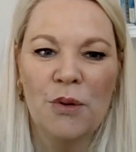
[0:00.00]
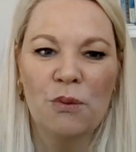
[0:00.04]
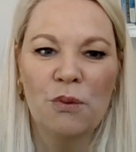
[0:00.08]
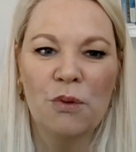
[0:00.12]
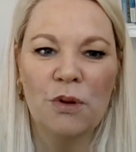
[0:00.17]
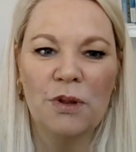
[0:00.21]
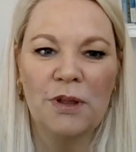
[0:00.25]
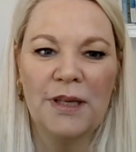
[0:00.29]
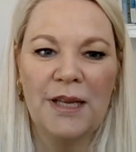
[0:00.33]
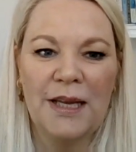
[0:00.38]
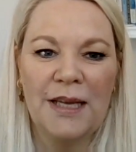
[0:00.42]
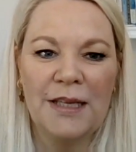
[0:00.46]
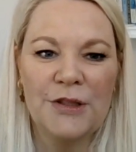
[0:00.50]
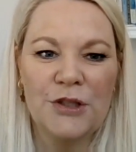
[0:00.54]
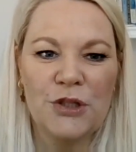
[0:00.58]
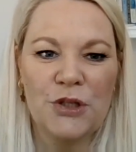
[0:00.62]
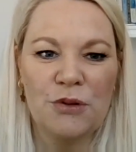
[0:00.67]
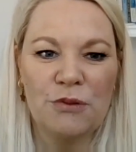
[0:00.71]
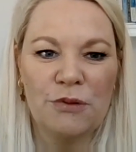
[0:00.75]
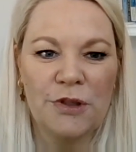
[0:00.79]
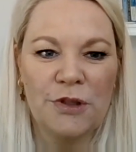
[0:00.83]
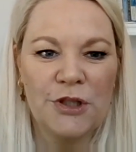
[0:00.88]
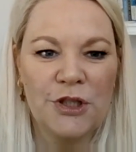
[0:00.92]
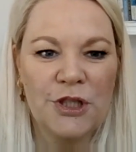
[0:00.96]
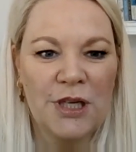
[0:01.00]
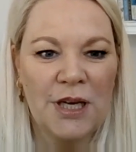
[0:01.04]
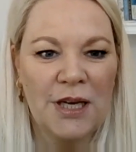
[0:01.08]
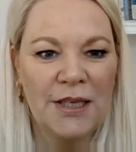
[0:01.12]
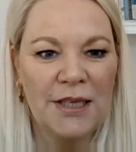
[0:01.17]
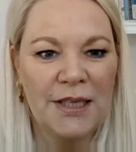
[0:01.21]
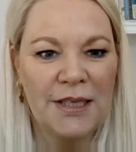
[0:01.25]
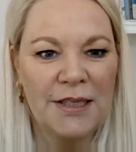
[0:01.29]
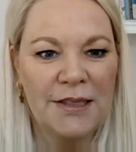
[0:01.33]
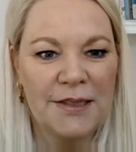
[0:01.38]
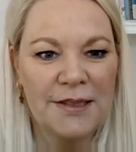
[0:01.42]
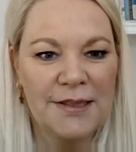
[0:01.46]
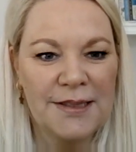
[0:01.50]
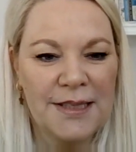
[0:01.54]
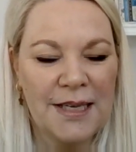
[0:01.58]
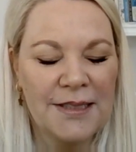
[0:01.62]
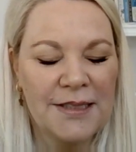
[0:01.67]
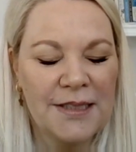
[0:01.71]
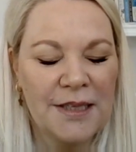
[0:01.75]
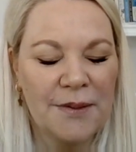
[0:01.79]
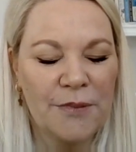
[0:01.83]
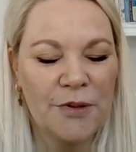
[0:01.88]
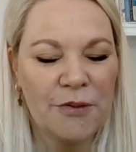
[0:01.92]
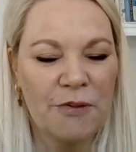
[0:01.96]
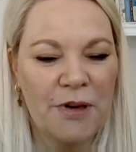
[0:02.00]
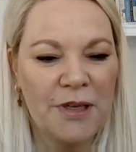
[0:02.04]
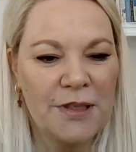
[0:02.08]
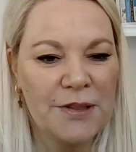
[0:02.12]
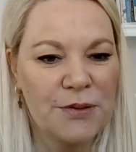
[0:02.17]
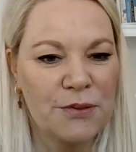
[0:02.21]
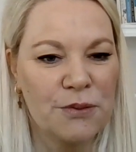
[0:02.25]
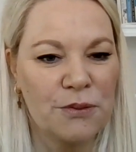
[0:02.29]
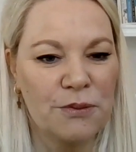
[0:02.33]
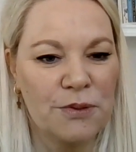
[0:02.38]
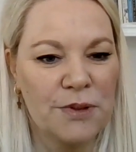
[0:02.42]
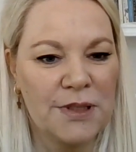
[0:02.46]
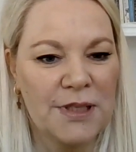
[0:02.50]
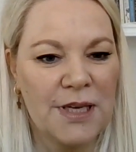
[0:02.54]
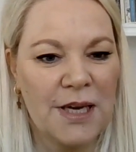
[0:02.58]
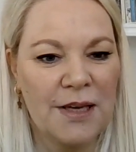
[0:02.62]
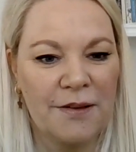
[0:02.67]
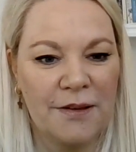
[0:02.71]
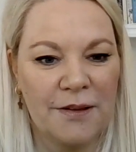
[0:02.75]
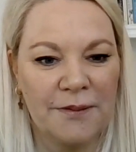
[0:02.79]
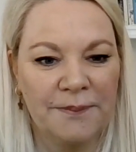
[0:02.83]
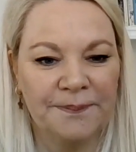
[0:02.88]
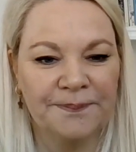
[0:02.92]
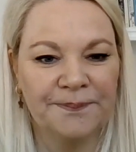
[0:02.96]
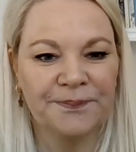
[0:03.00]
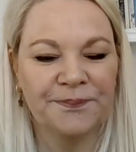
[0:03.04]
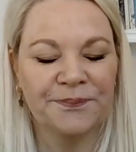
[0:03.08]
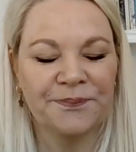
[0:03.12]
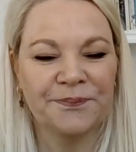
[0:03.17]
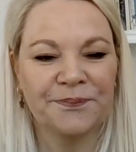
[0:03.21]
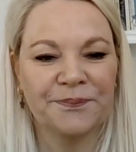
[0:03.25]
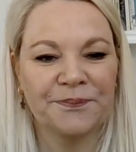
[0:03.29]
what led you and Sjanie to set up the Red School together.